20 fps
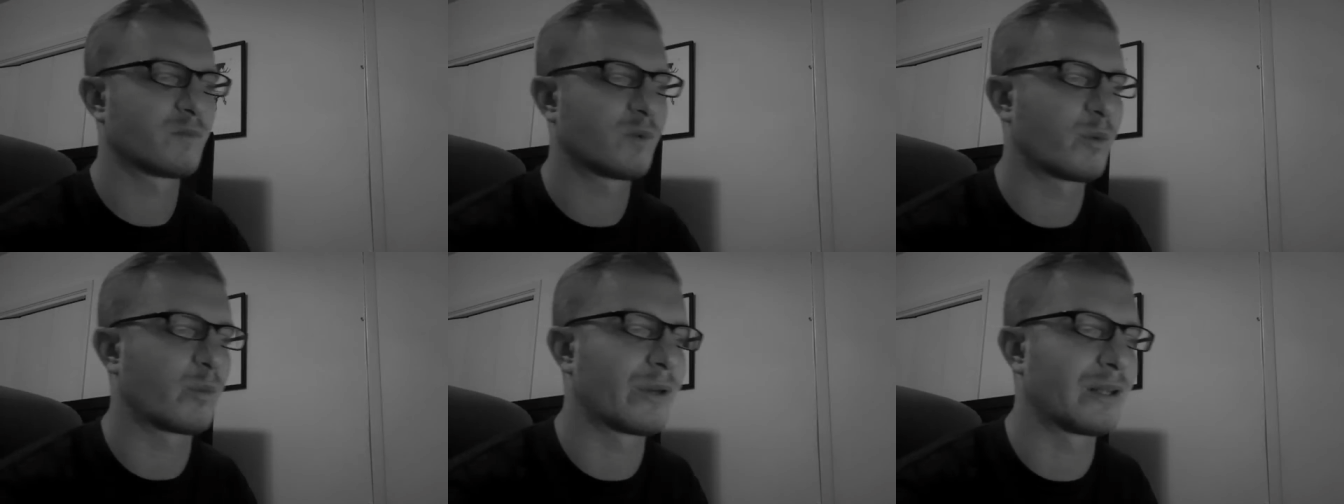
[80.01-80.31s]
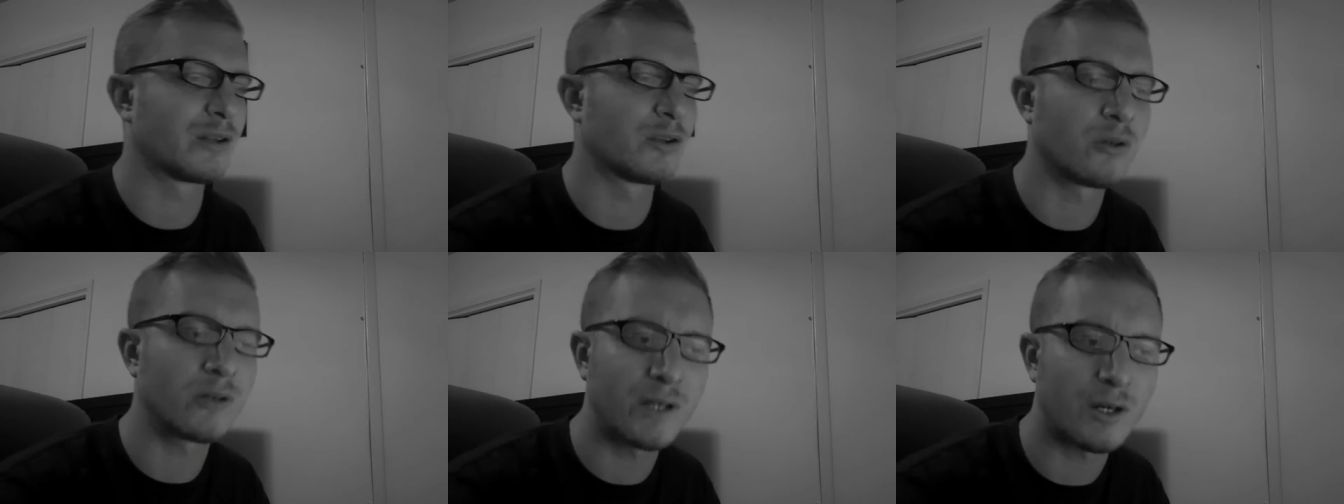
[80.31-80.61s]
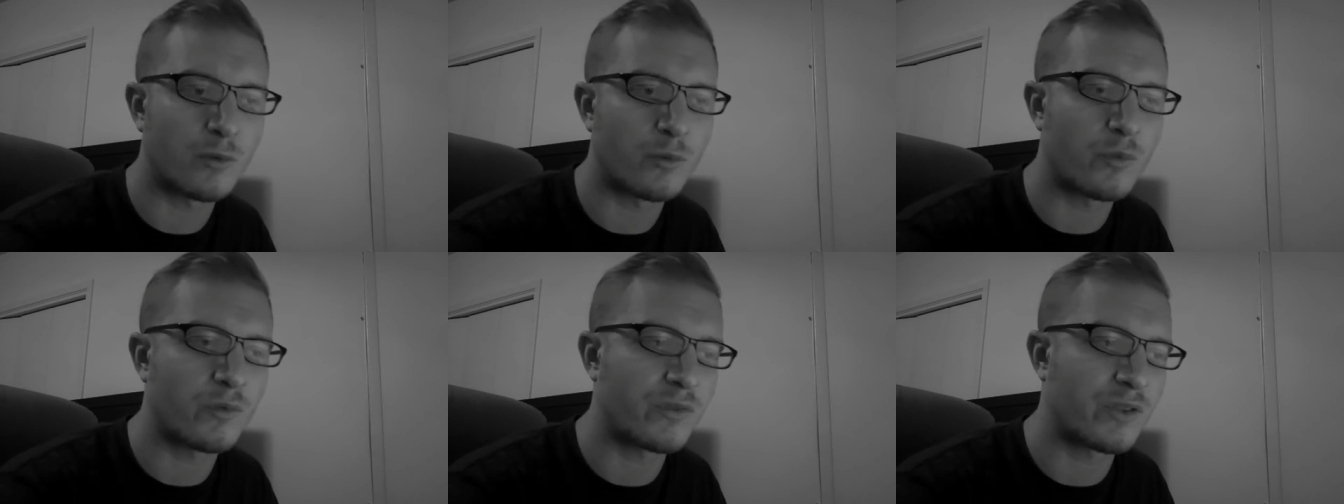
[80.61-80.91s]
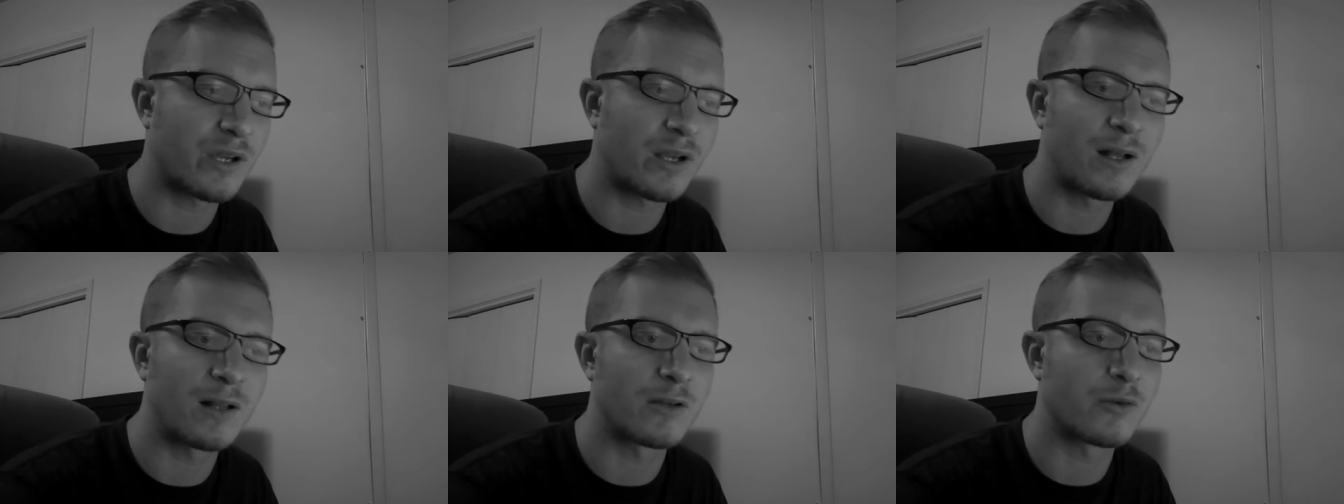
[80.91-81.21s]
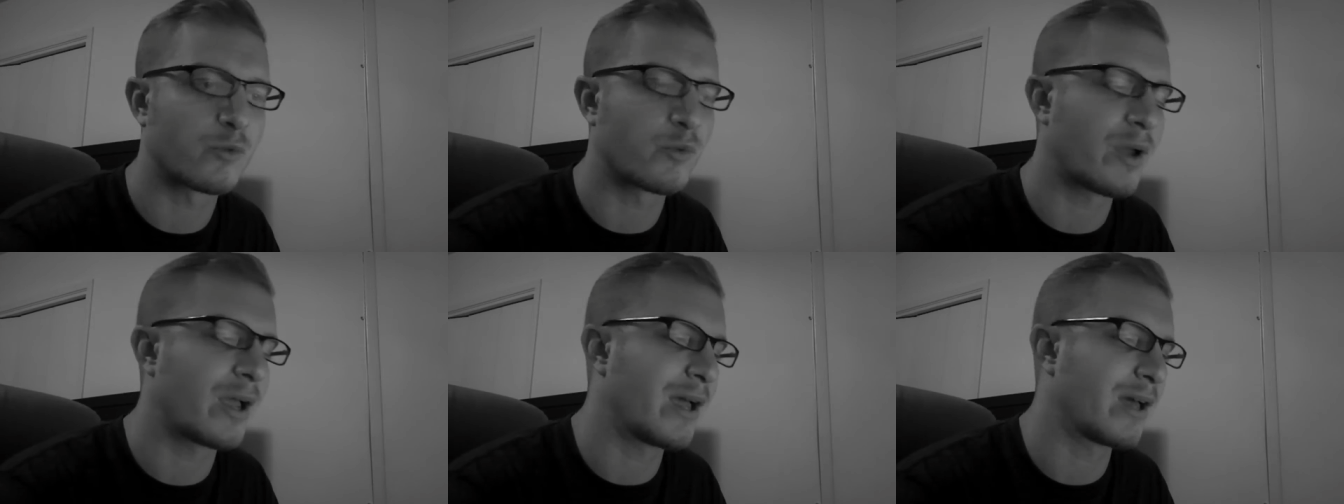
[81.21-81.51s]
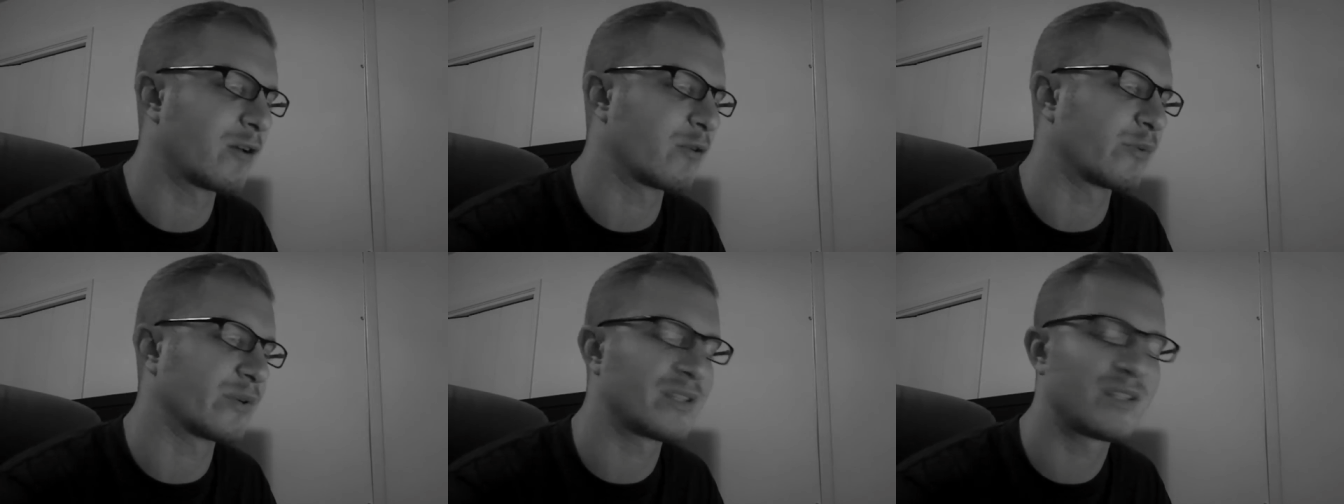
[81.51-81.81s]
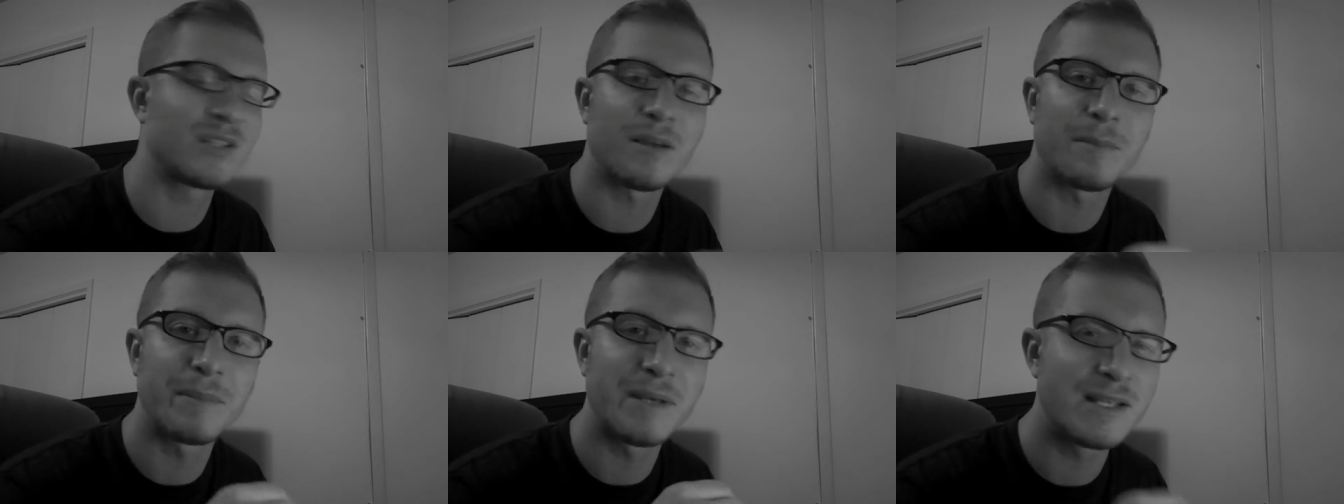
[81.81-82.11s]
When we look at a, the color red, or we
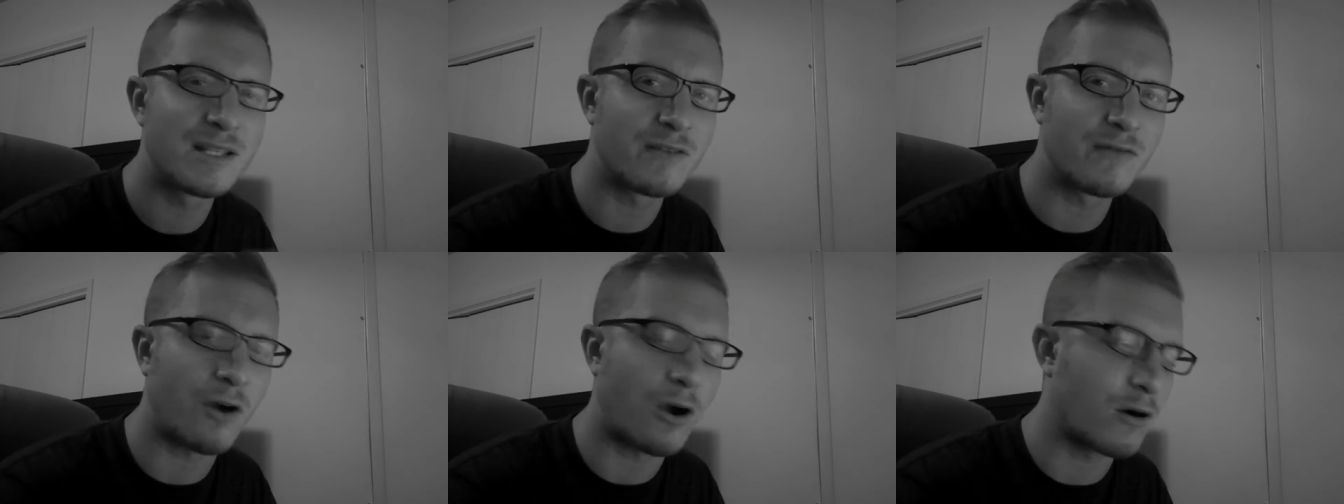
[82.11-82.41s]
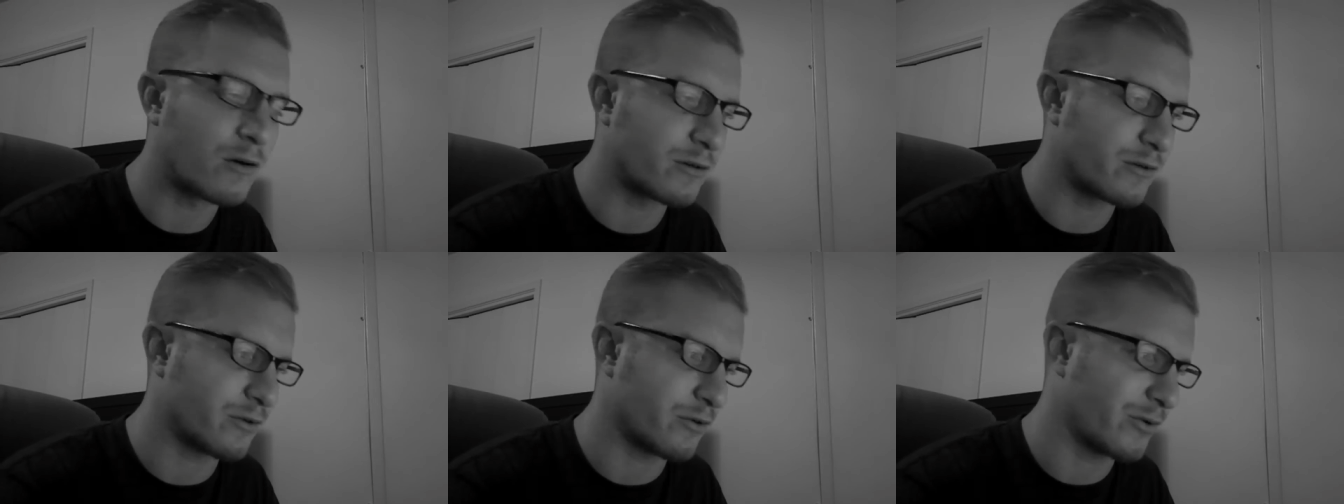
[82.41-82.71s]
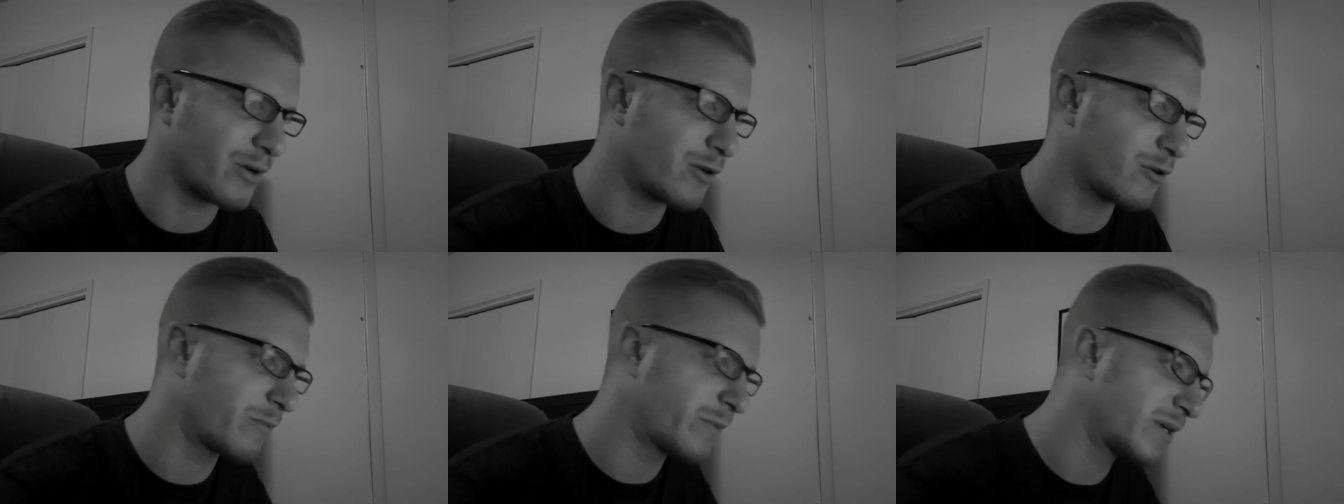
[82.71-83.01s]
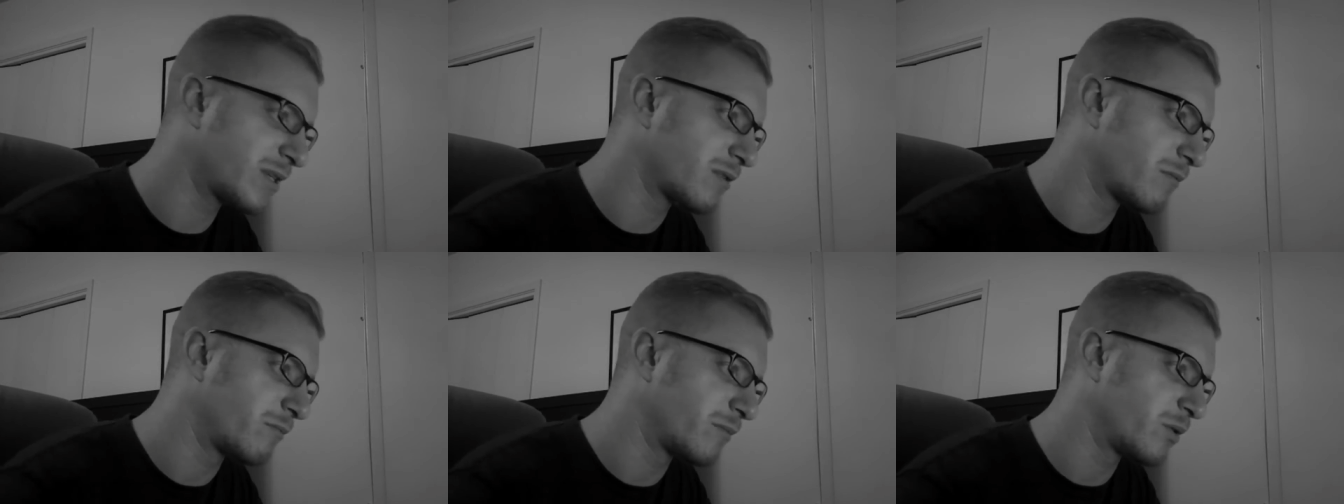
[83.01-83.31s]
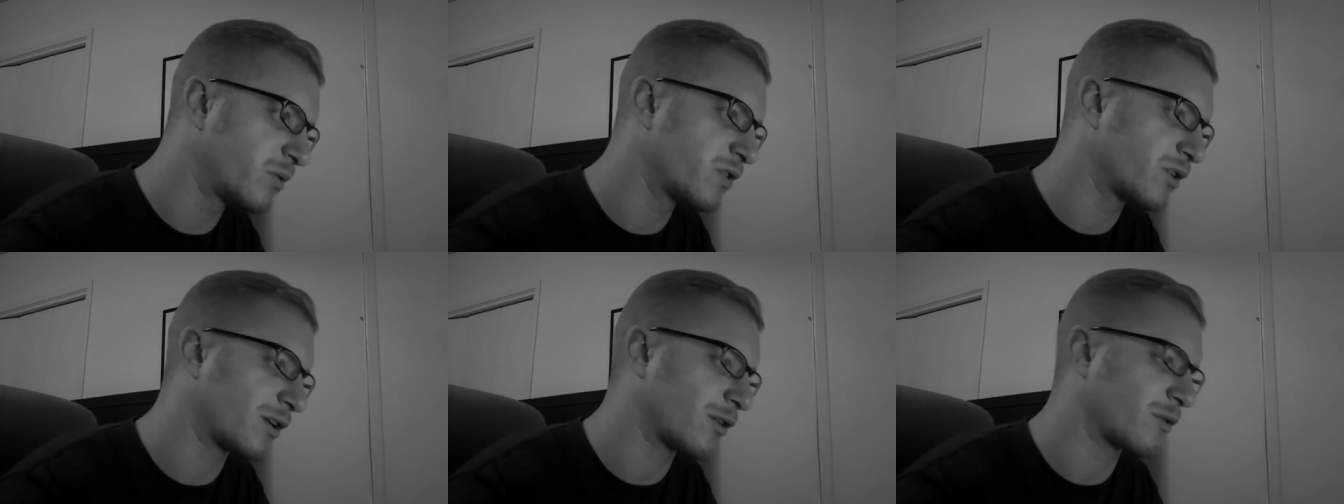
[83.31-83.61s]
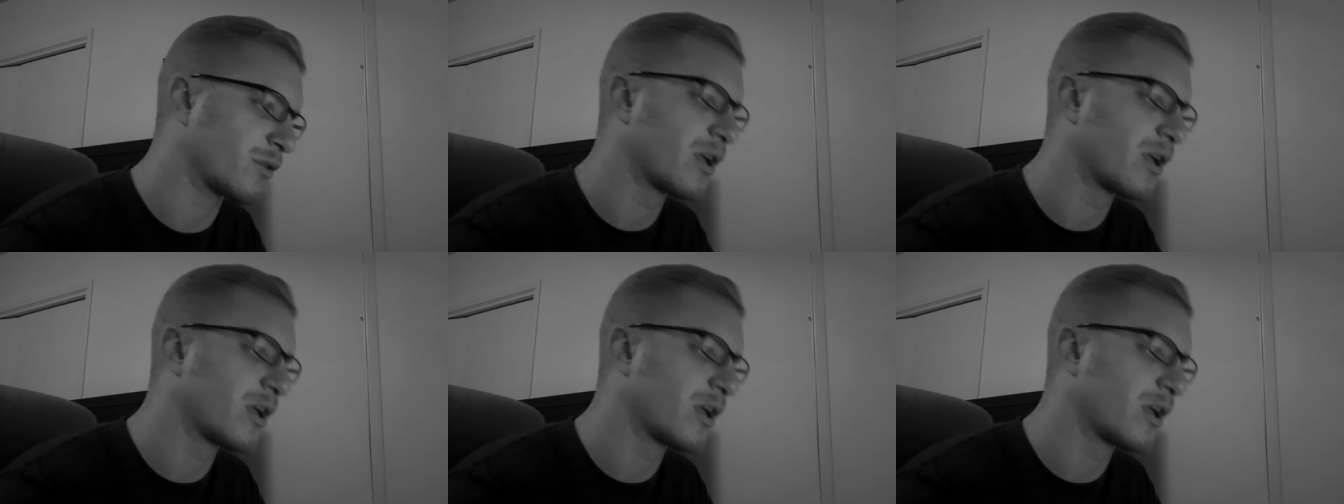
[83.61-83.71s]
see a piece of art, or hear a piece of music,